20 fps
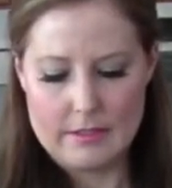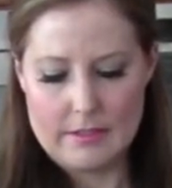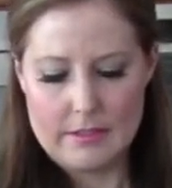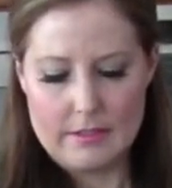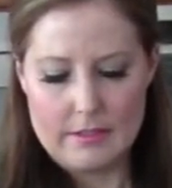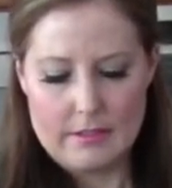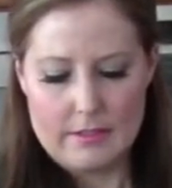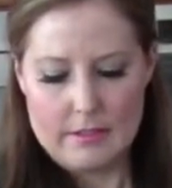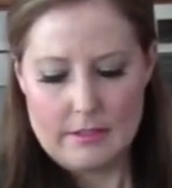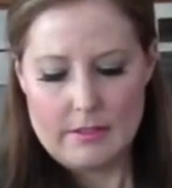
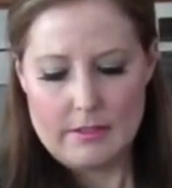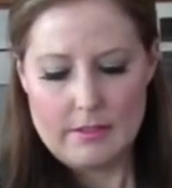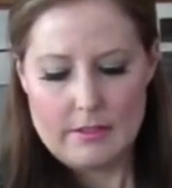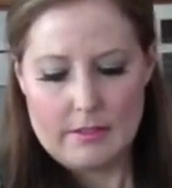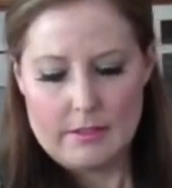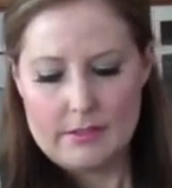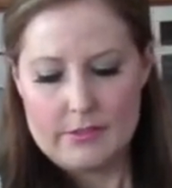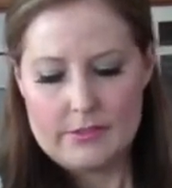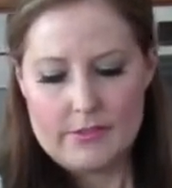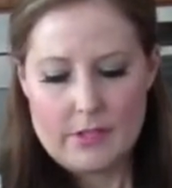
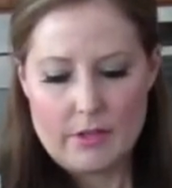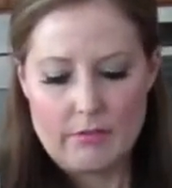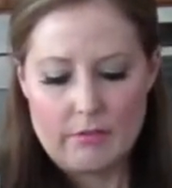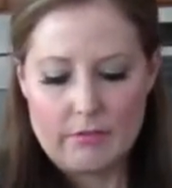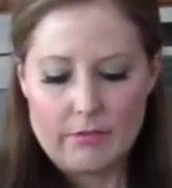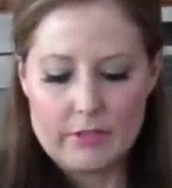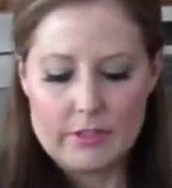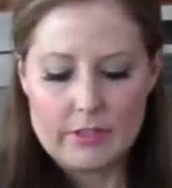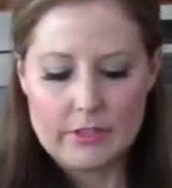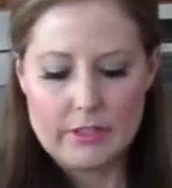So I
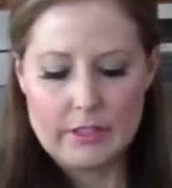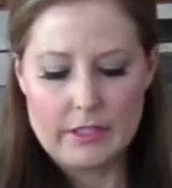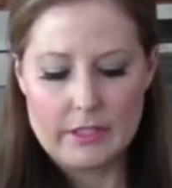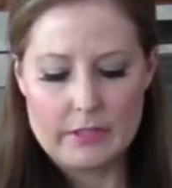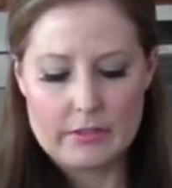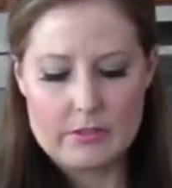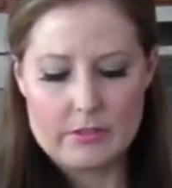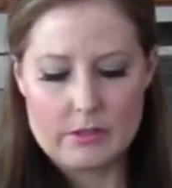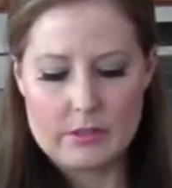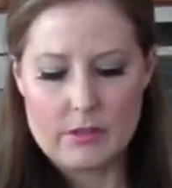
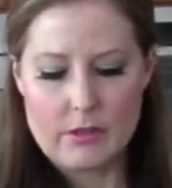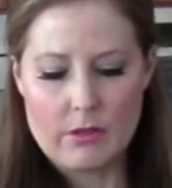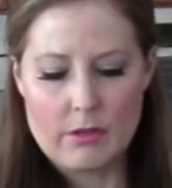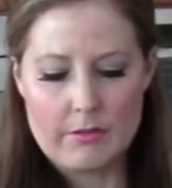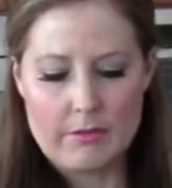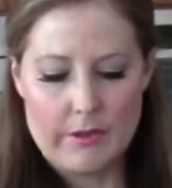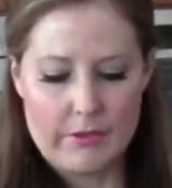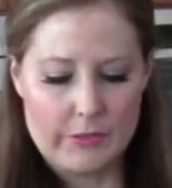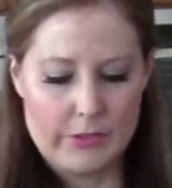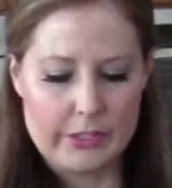really thought
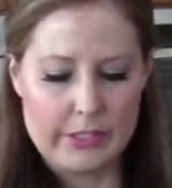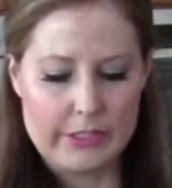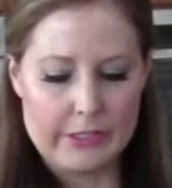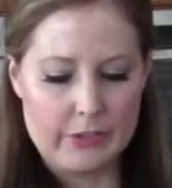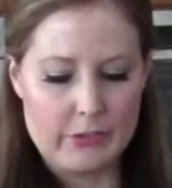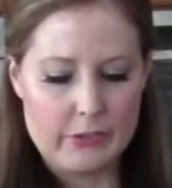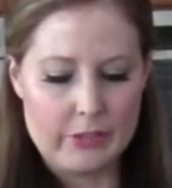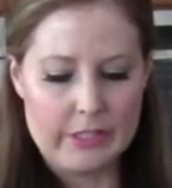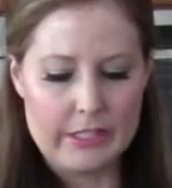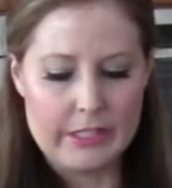of every
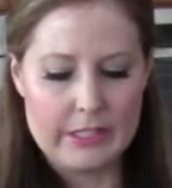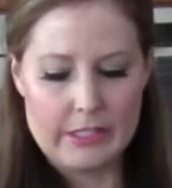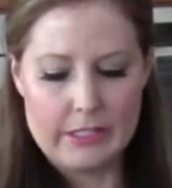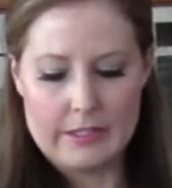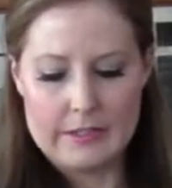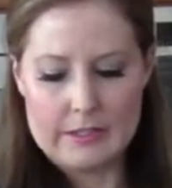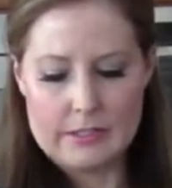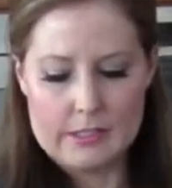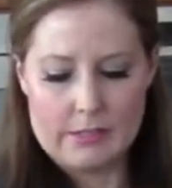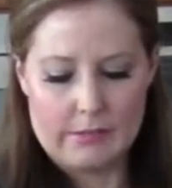
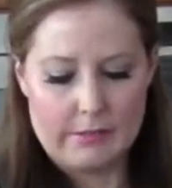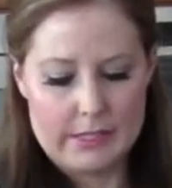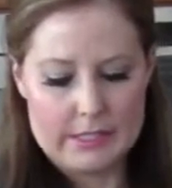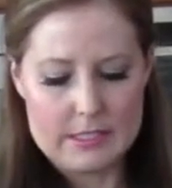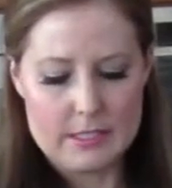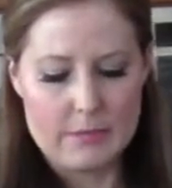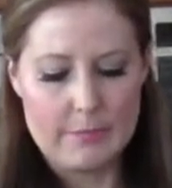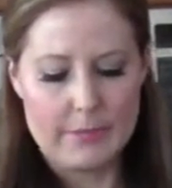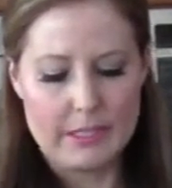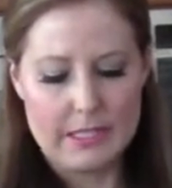ingredient in this
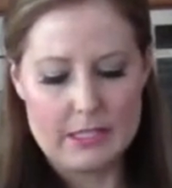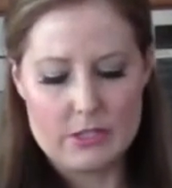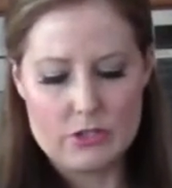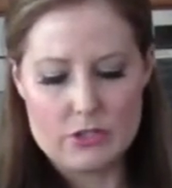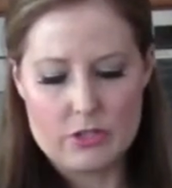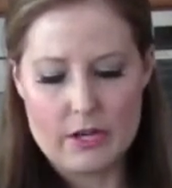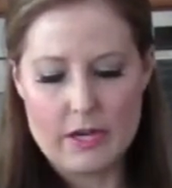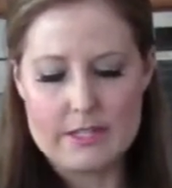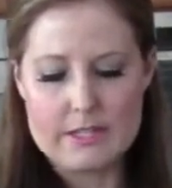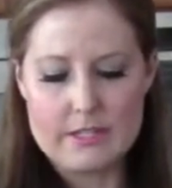recipe and
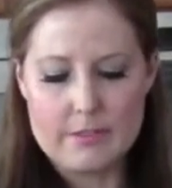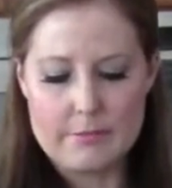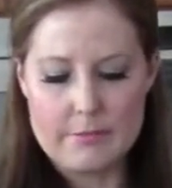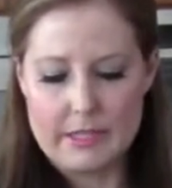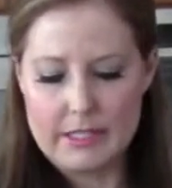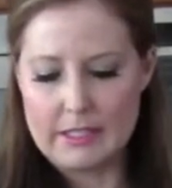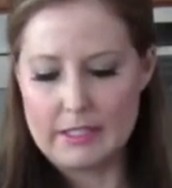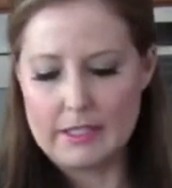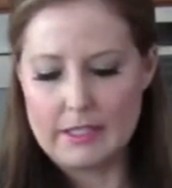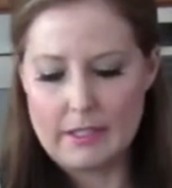tried to
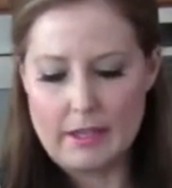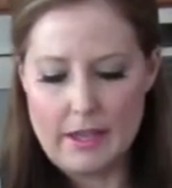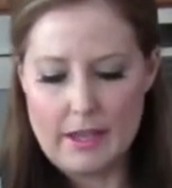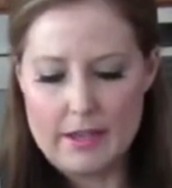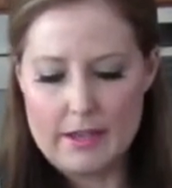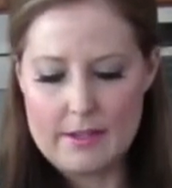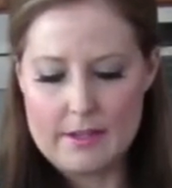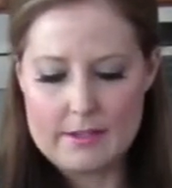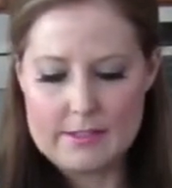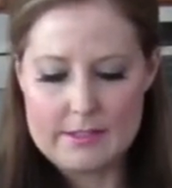make it
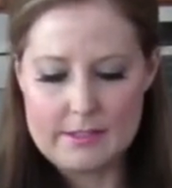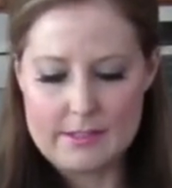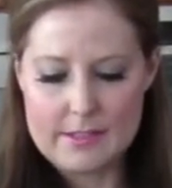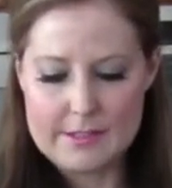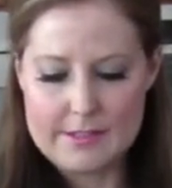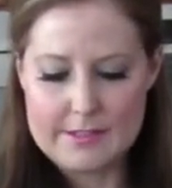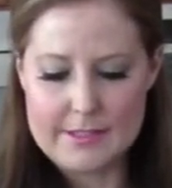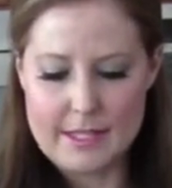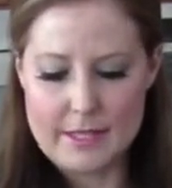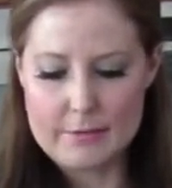as
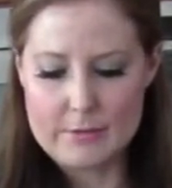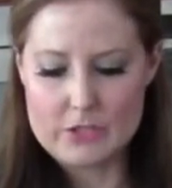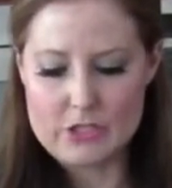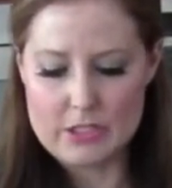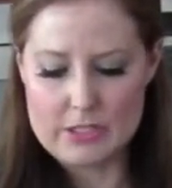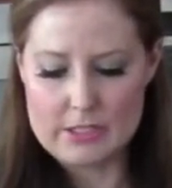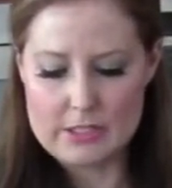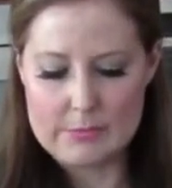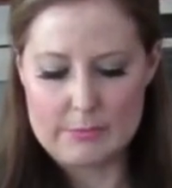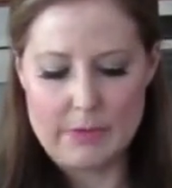less
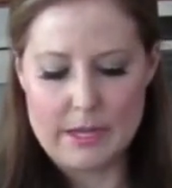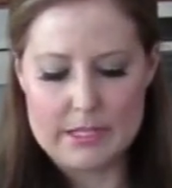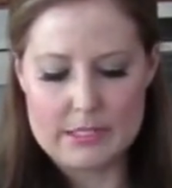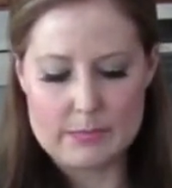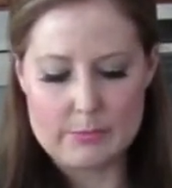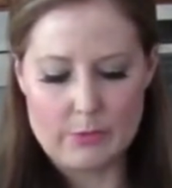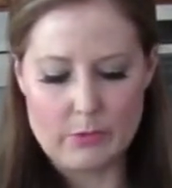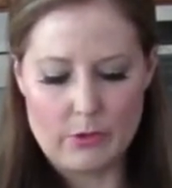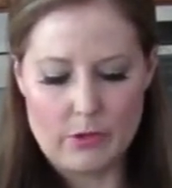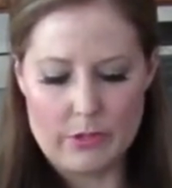damaging as
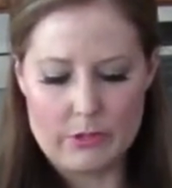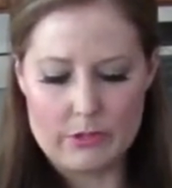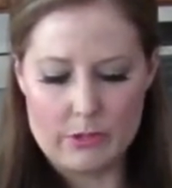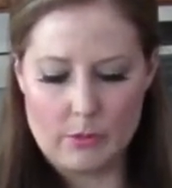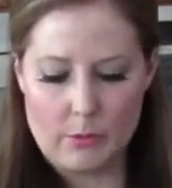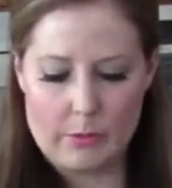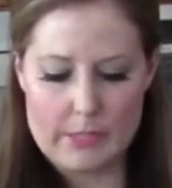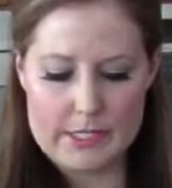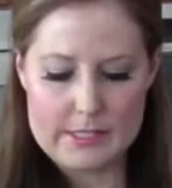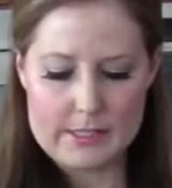possible on
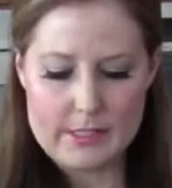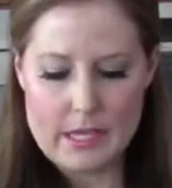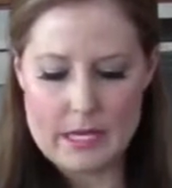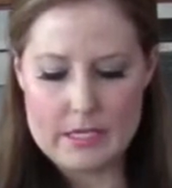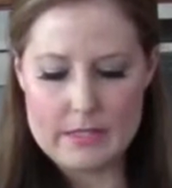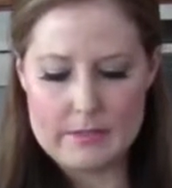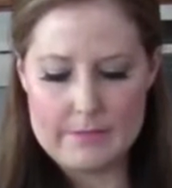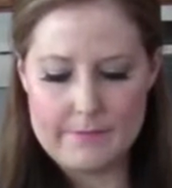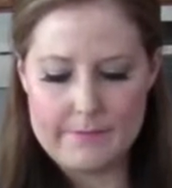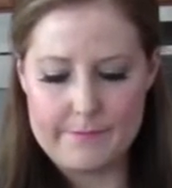your
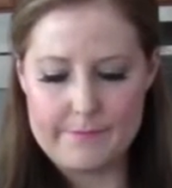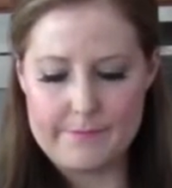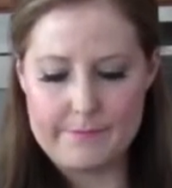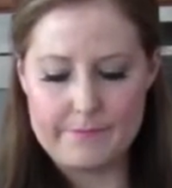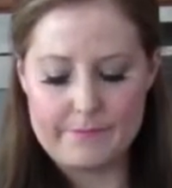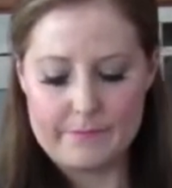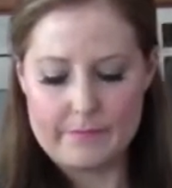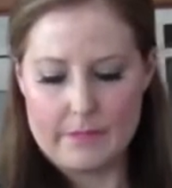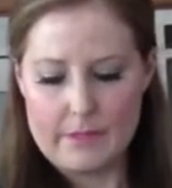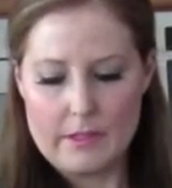waistline.
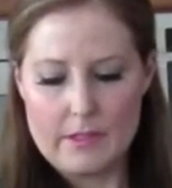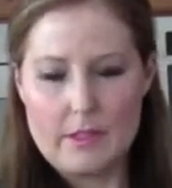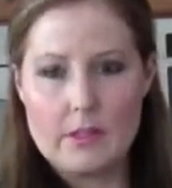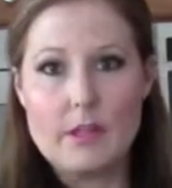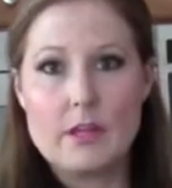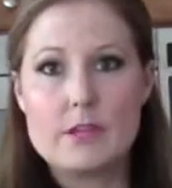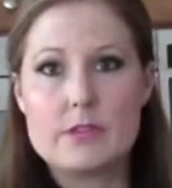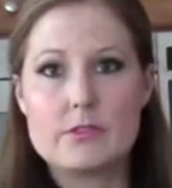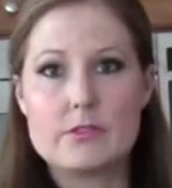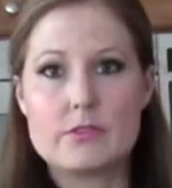
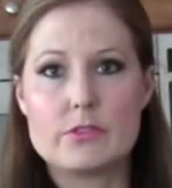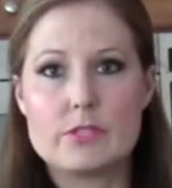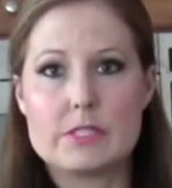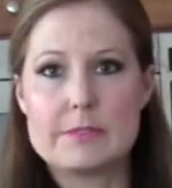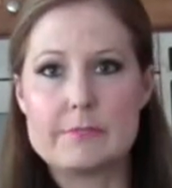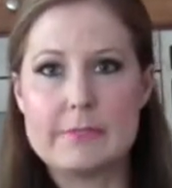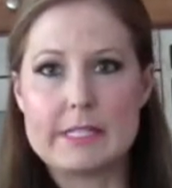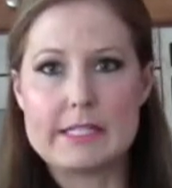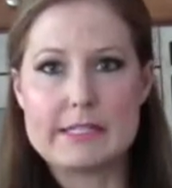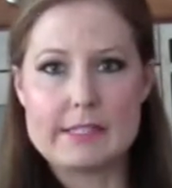So
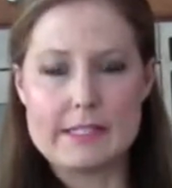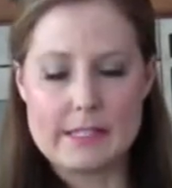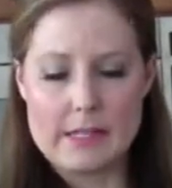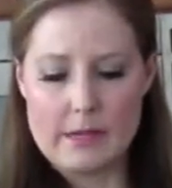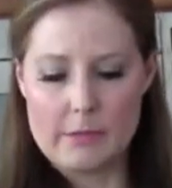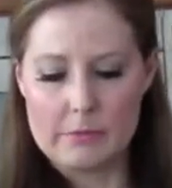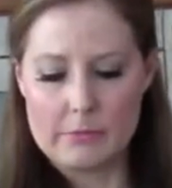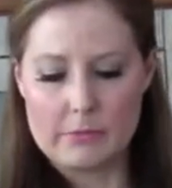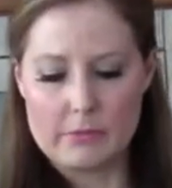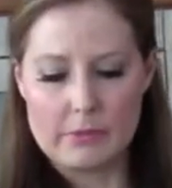just mix it
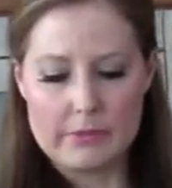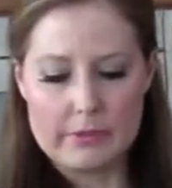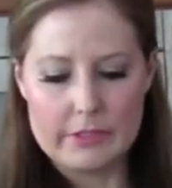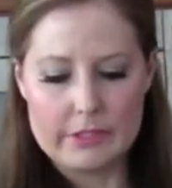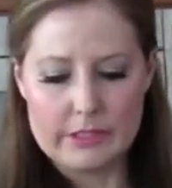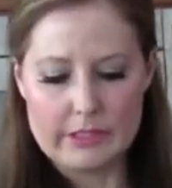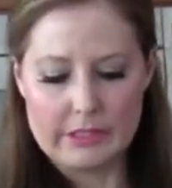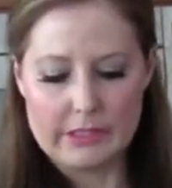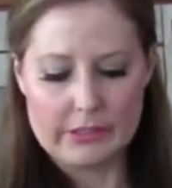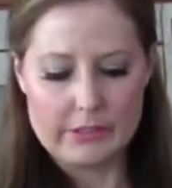up
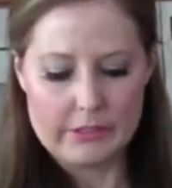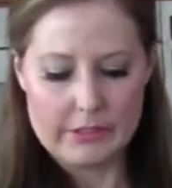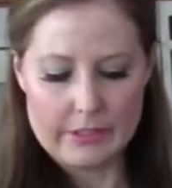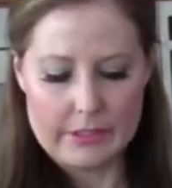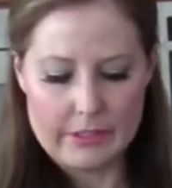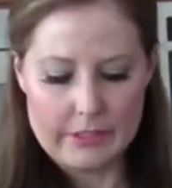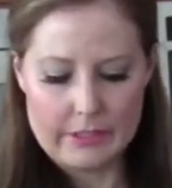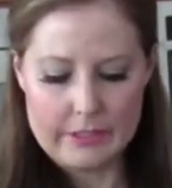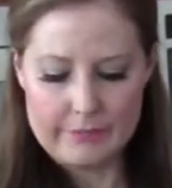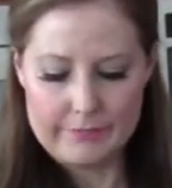really
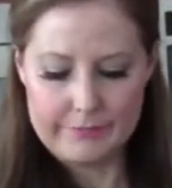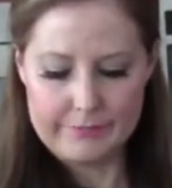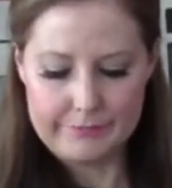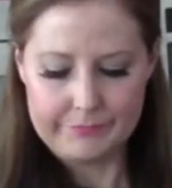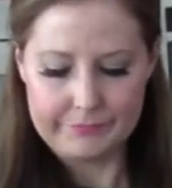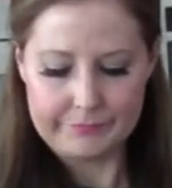good.